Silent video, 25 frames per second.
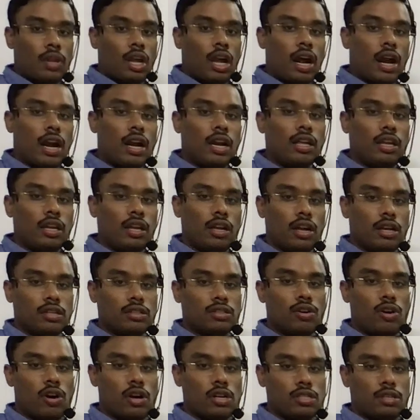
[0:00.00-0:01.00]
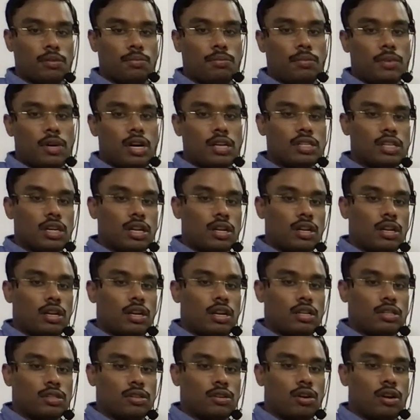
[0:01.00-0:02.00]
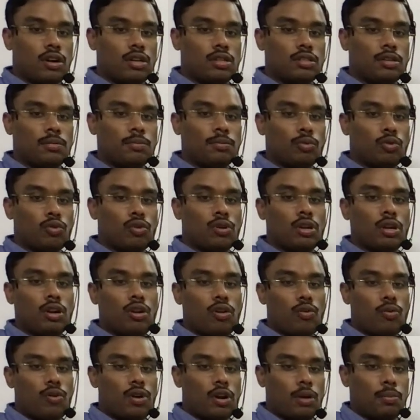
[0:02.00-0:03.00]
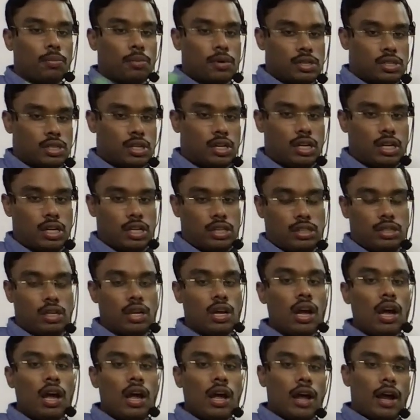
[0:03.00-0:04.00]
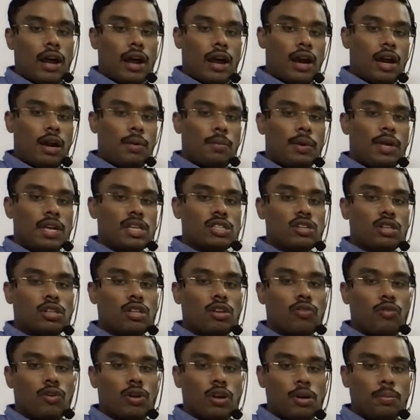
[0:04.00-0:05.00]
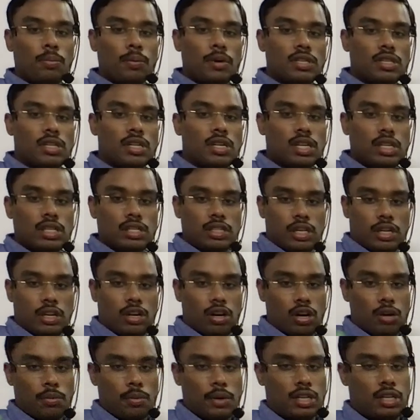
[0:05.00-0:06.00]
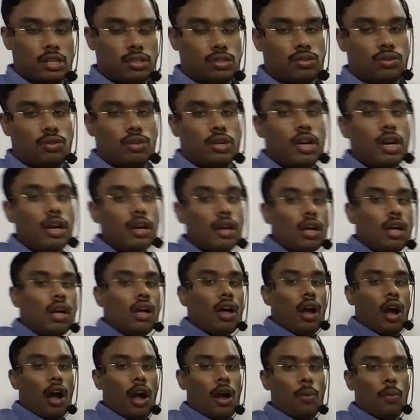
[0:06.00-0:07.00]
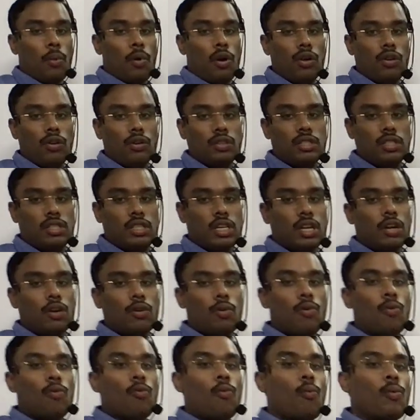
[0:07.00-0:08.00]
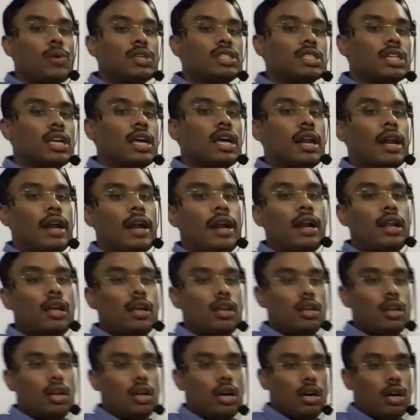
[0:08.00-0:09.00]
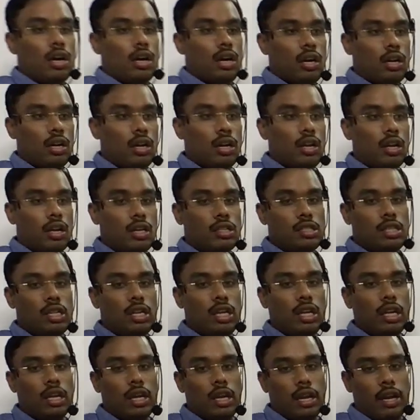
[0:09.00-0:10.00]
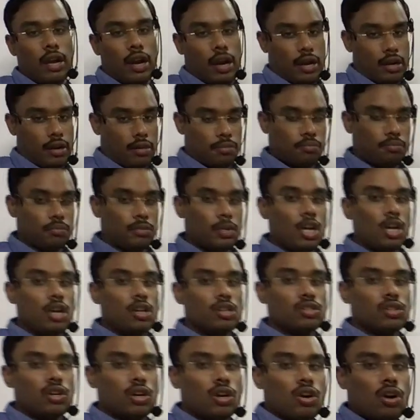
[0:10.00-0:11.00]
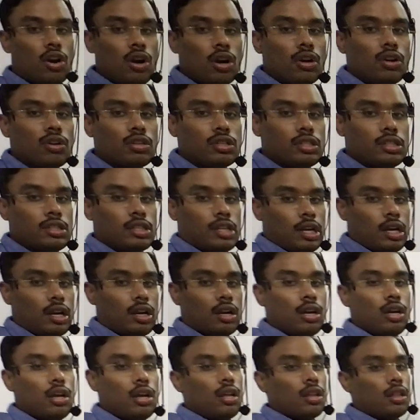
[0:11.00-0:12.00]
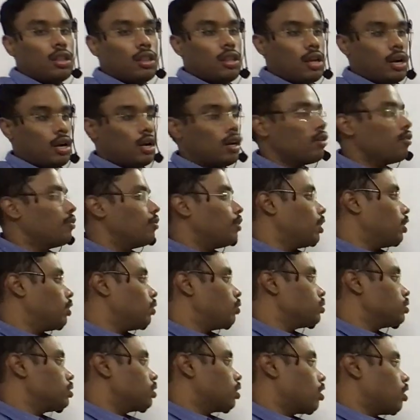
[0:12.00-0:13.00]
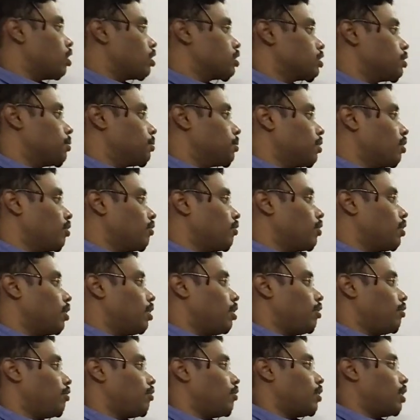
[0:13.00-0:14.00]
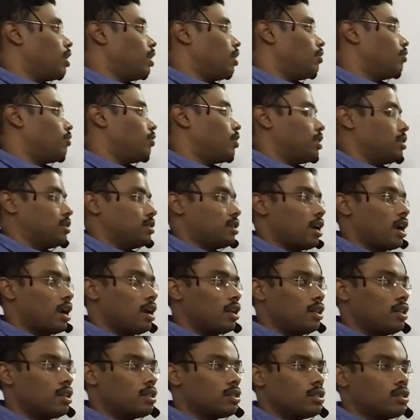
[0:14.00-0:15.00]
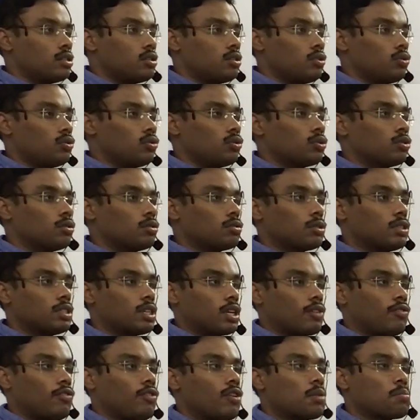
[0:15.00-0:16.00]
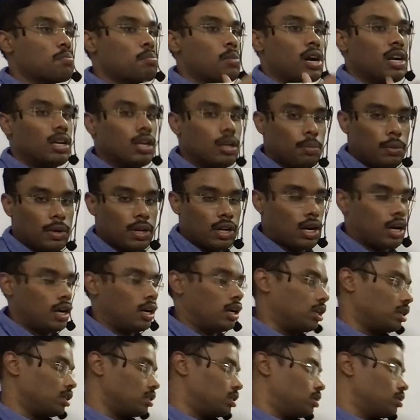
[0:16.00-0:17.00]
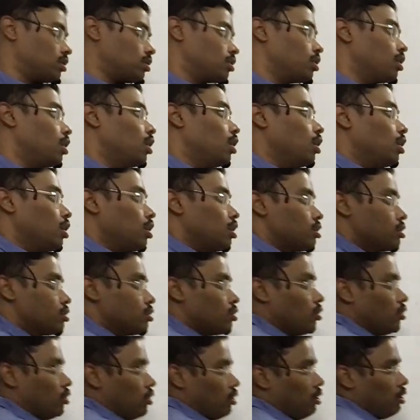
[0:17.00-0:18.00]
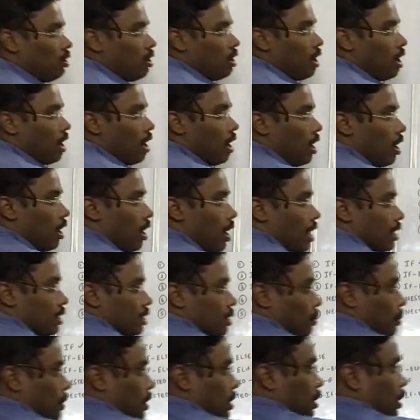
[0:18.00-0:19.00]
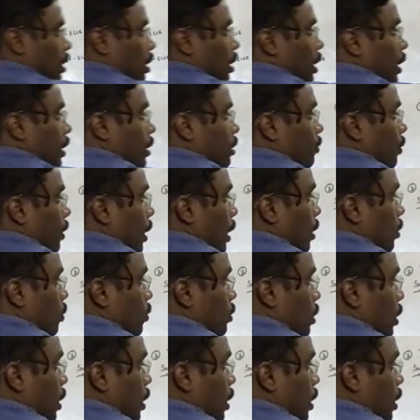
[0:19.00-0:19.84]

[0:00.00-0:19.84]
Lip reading: and he has got some marks and he has got some total overall percentage, and based on the overall percentage secured by the student, I want to check which grade does he get. So in order to check that, we use the concept of if, elif, else, and this is used to check for multiple conditions. So as the percentage values